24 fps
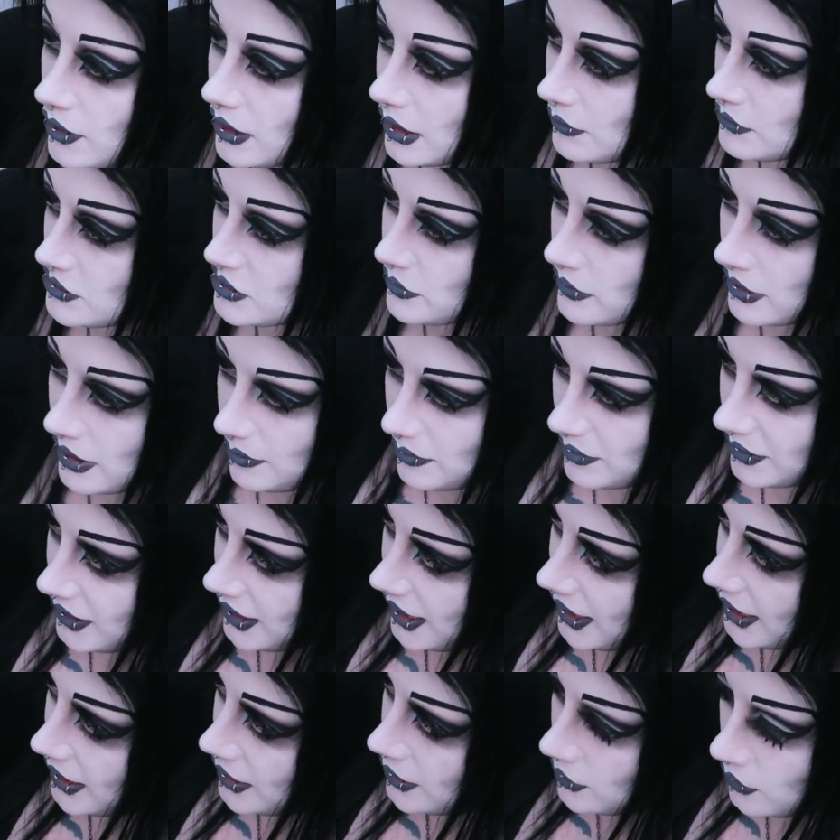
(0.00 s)
welcome to my
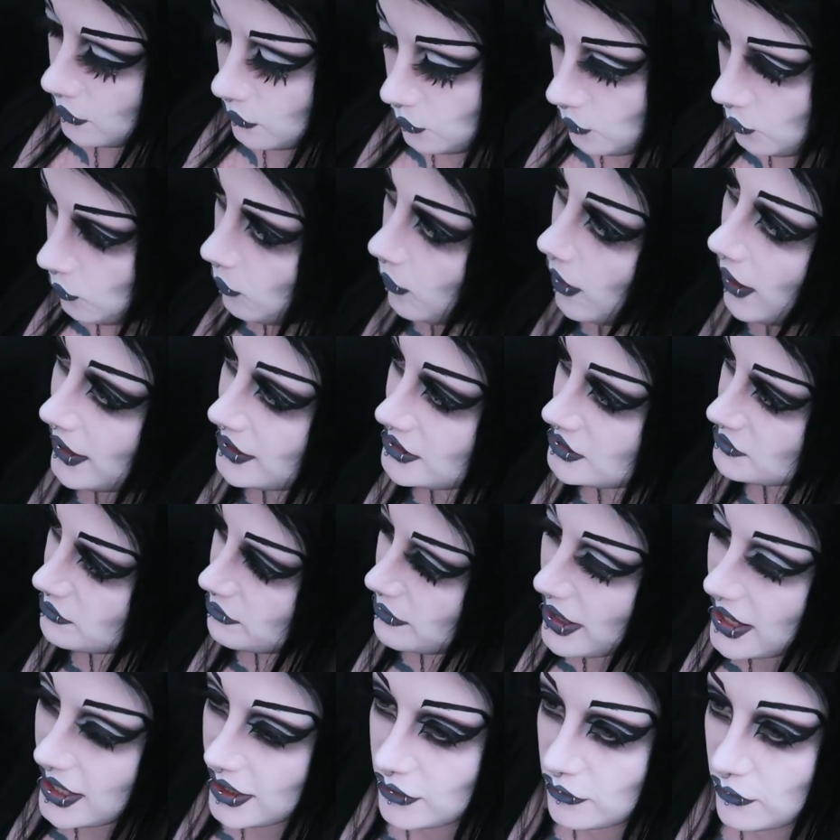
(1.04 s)
plain white
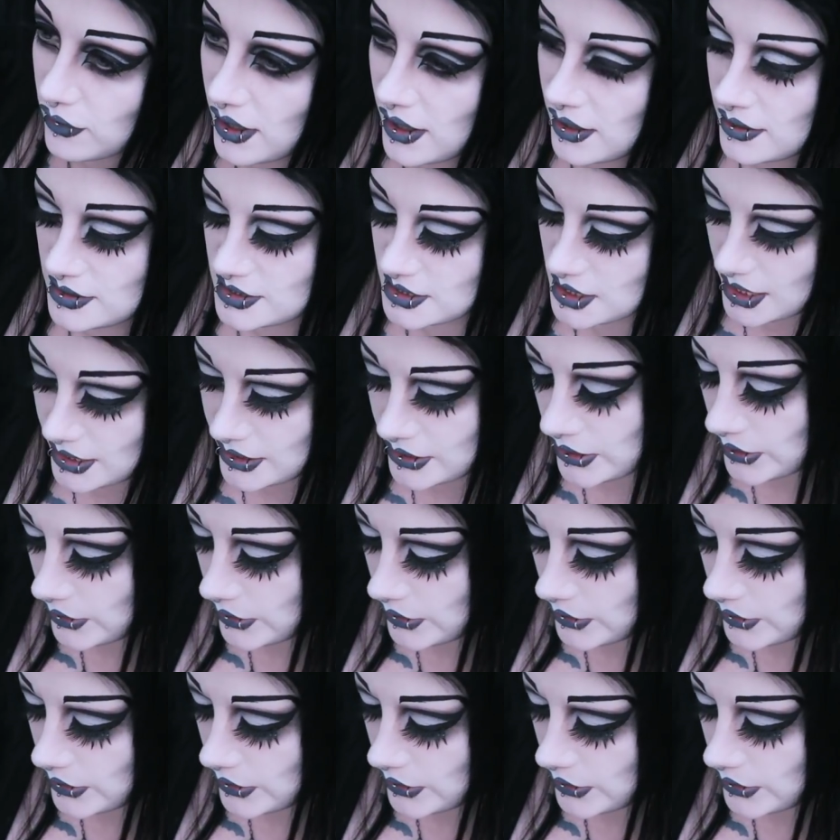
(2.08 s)
background. I